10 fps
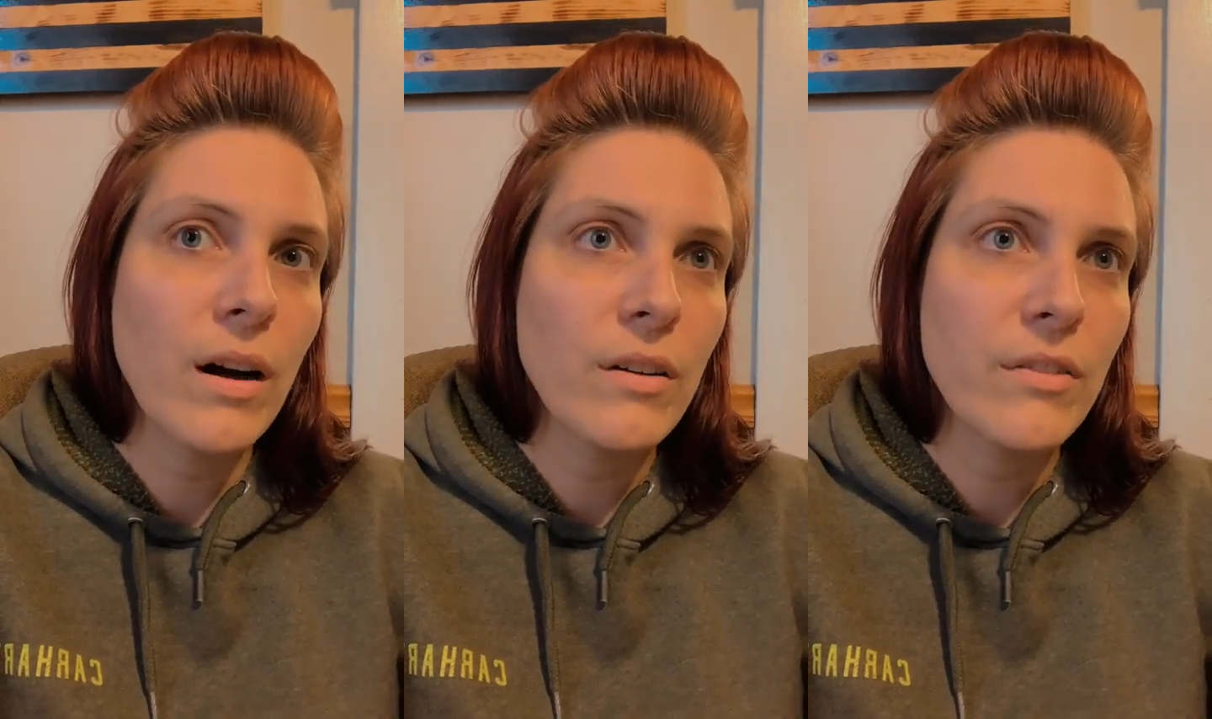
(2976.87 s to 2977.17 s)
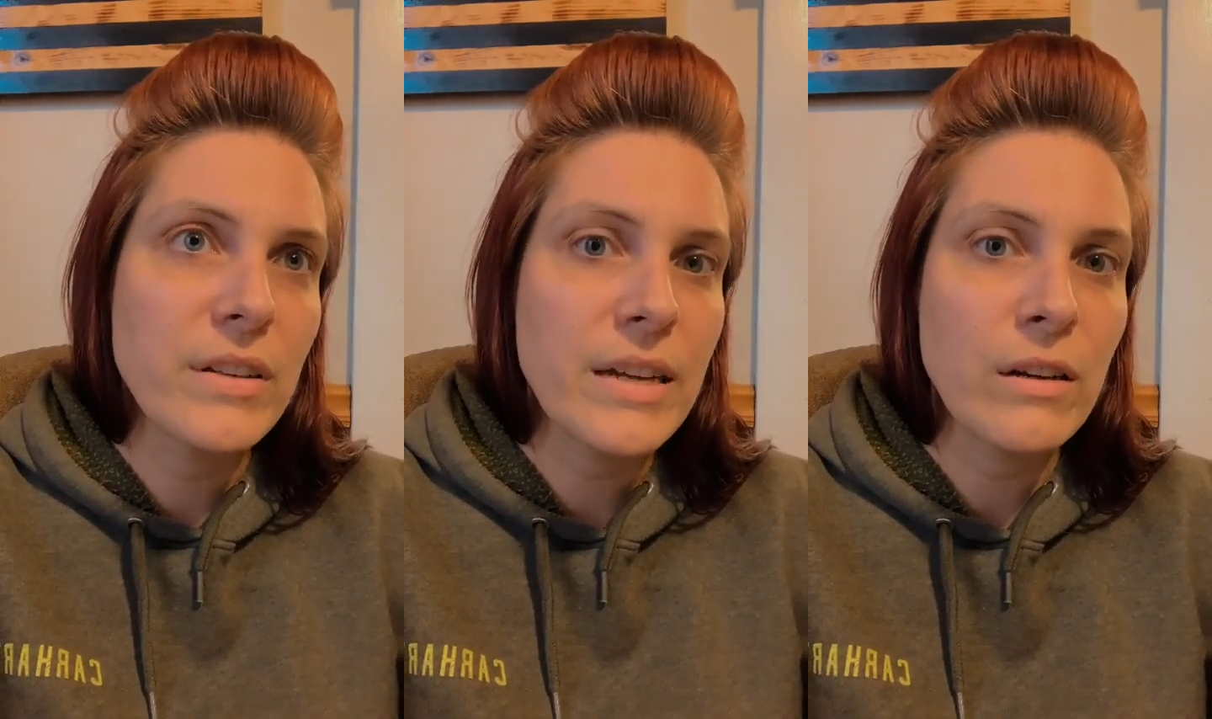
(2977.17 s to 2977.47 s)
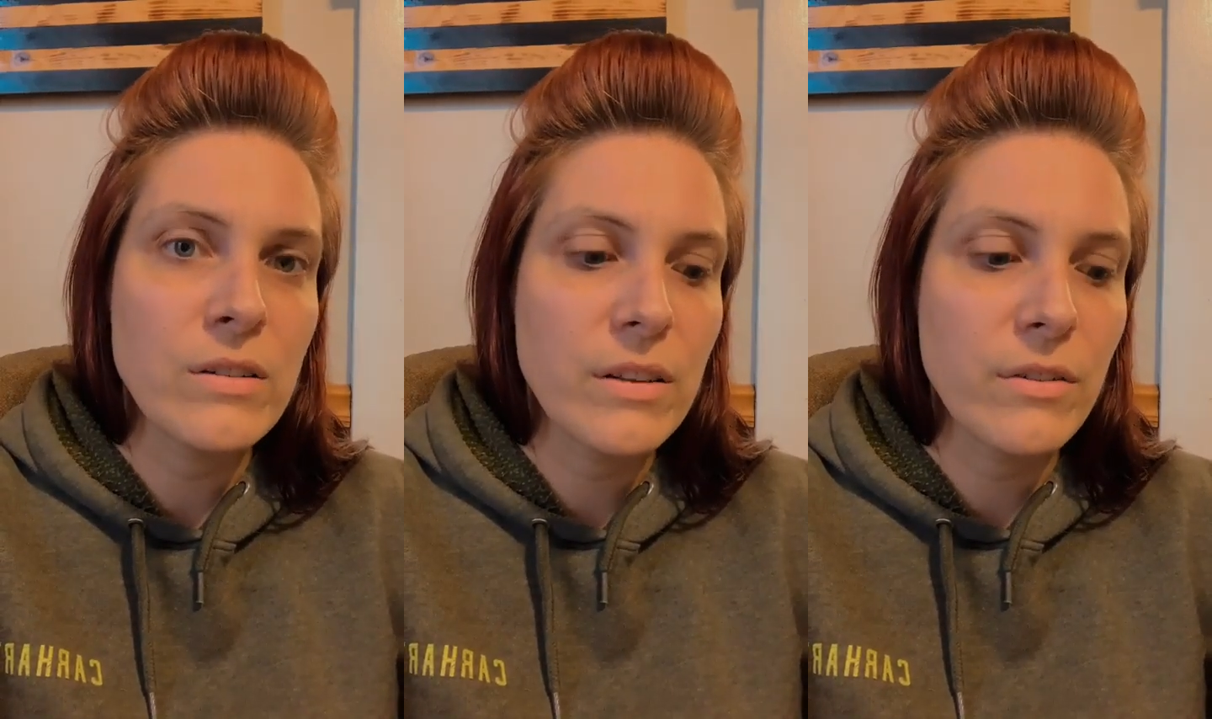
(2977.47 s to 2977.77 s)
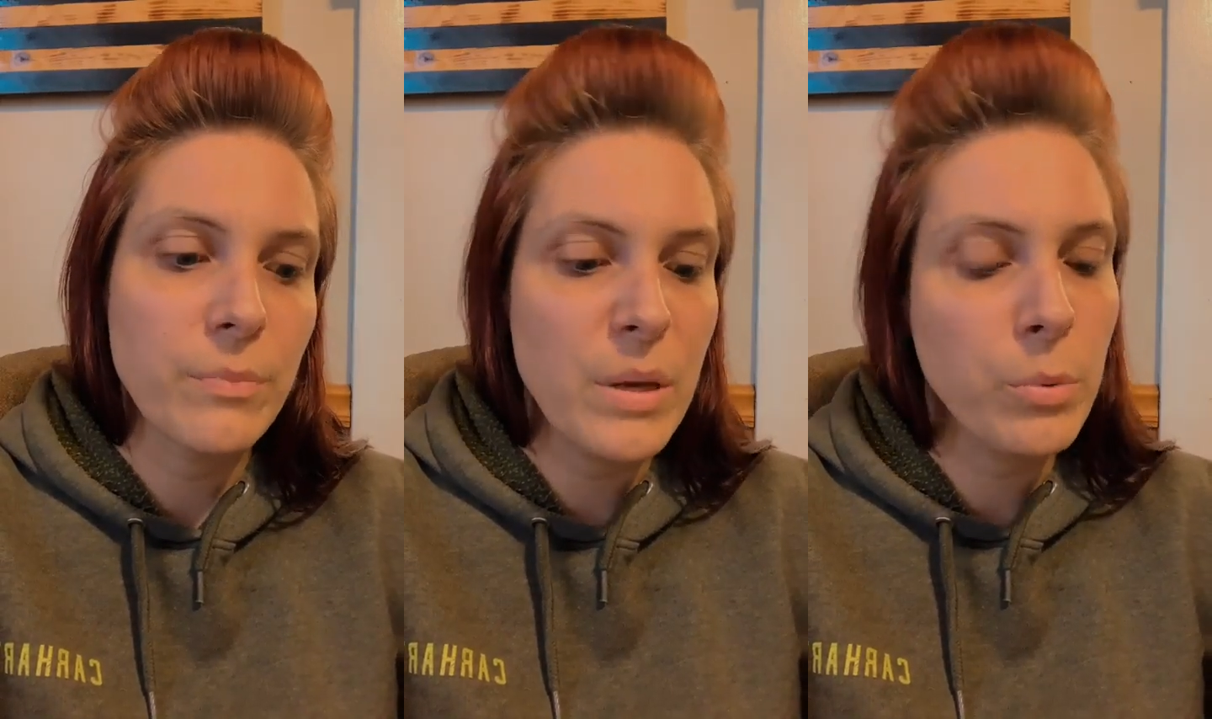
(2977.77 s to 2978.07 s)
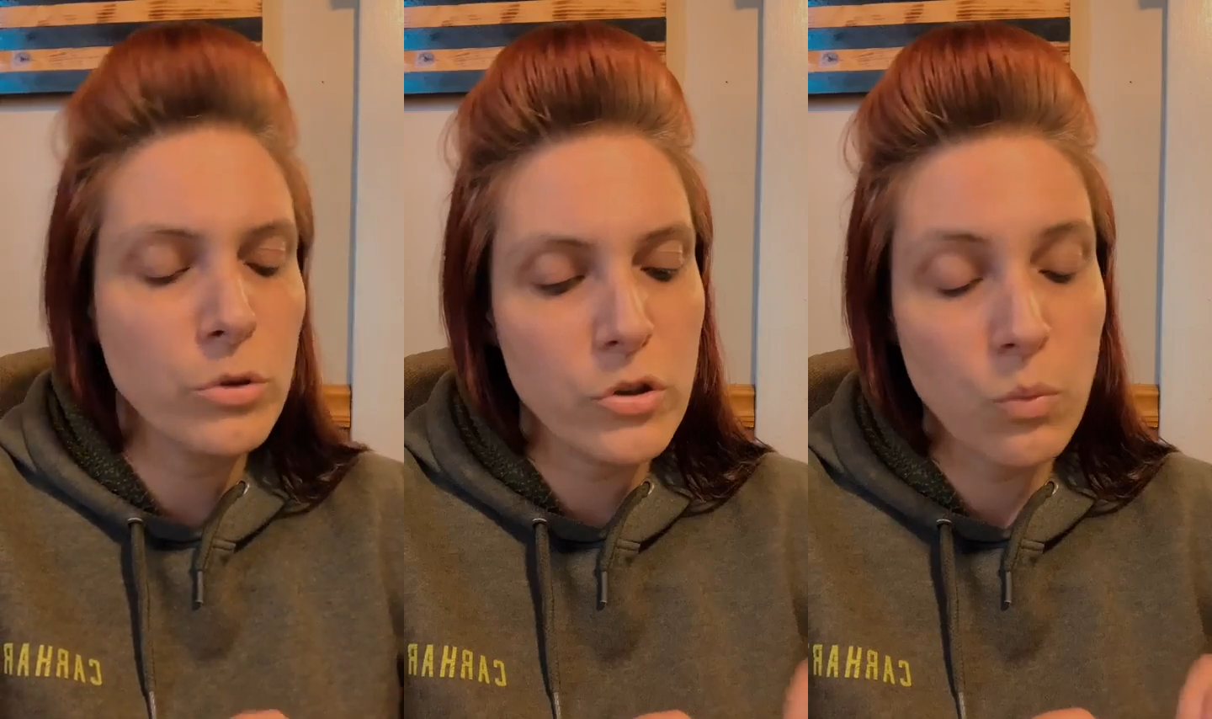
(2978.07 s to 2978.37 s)
of the tales of
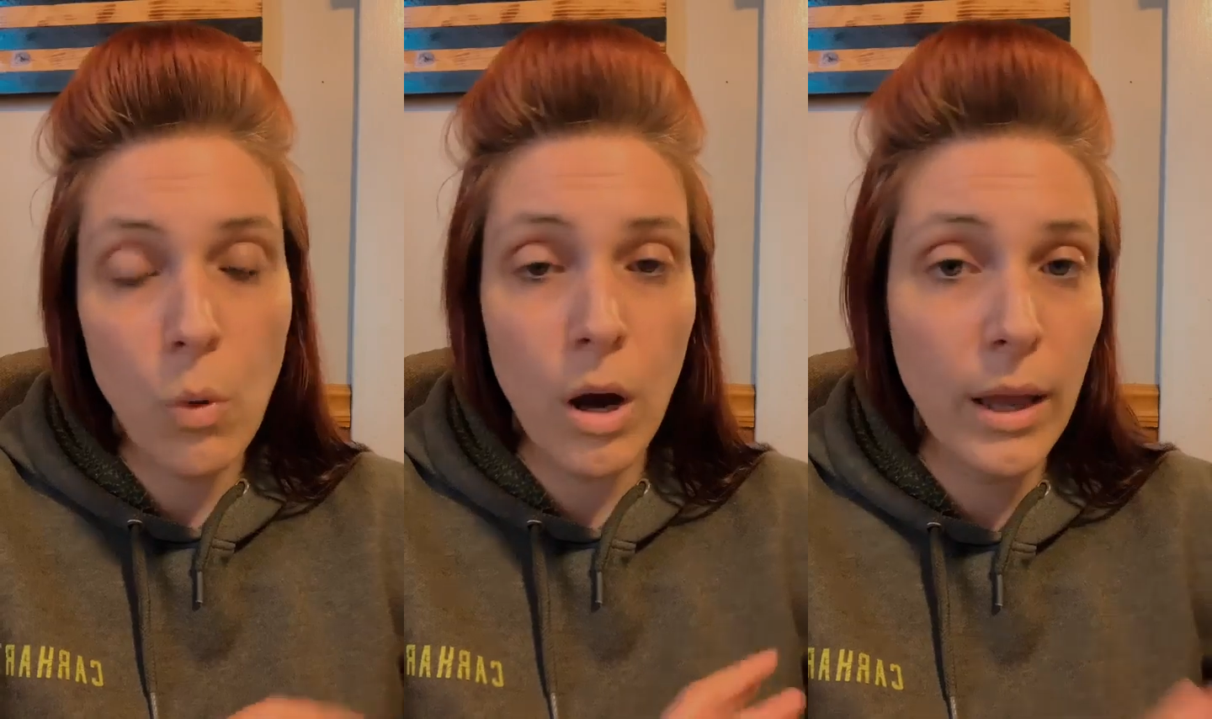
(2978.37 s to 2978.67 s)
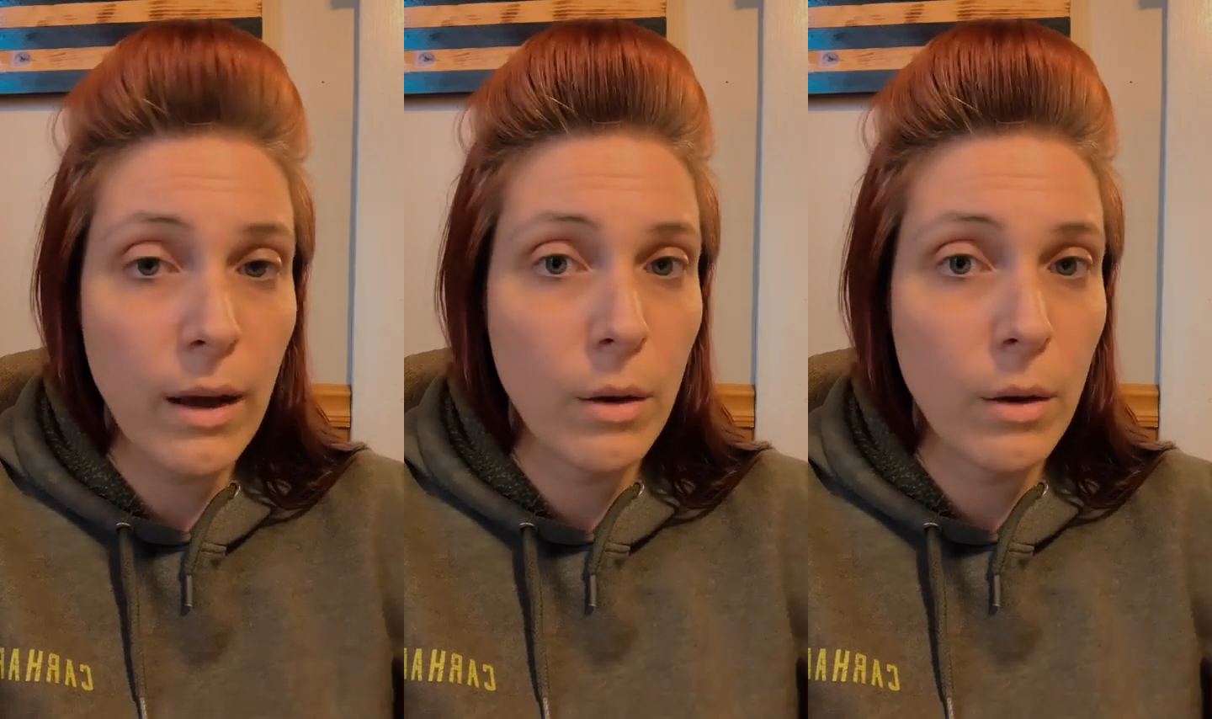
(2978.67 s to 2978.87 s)
people just walking